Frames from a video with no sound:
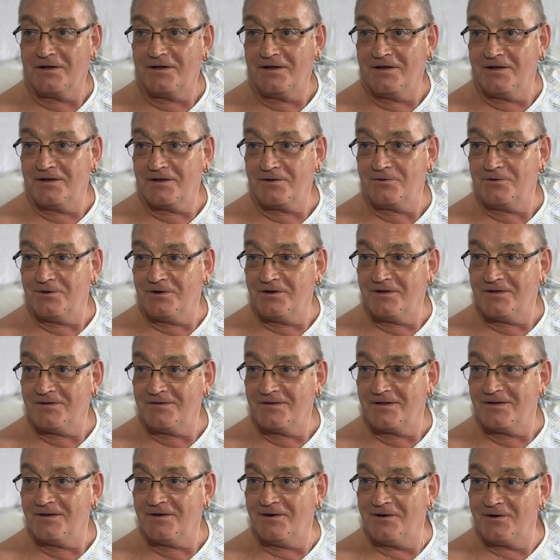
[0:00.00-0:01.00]
care unit
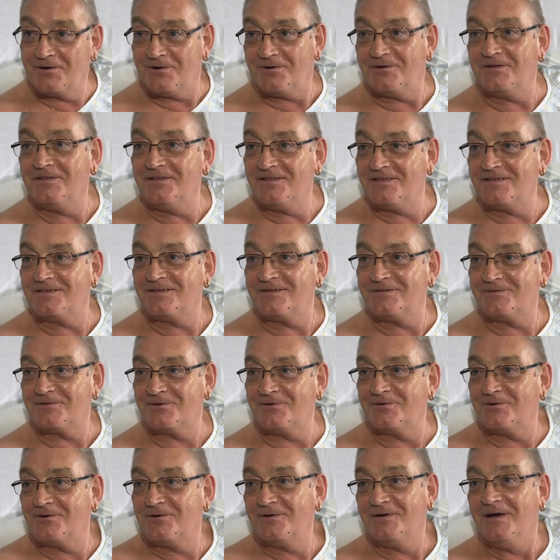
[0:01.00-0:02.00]
later on.
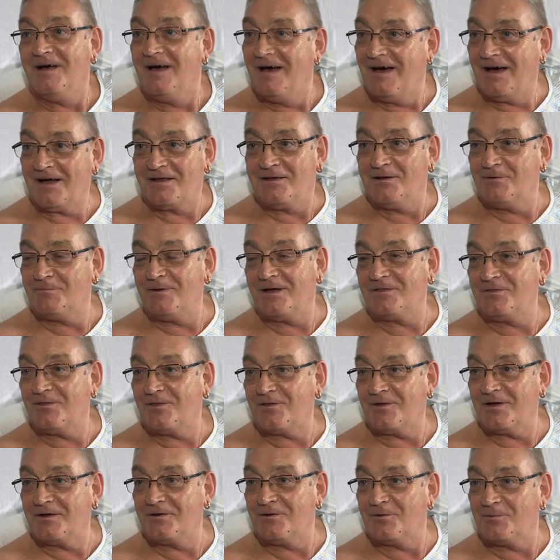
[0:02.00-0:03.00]
So I came in
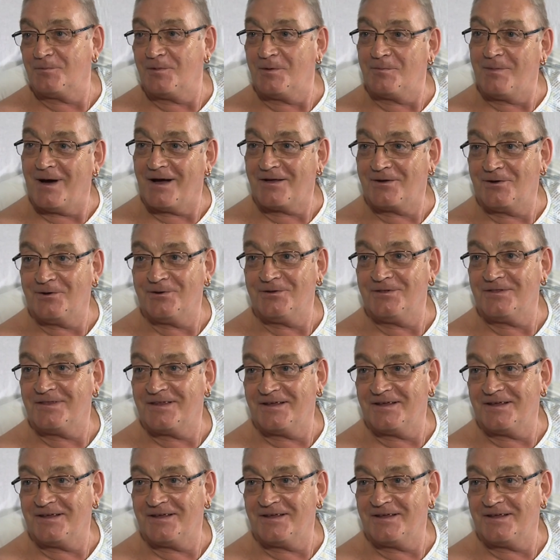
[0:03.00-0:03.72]
thinking I'll be back out in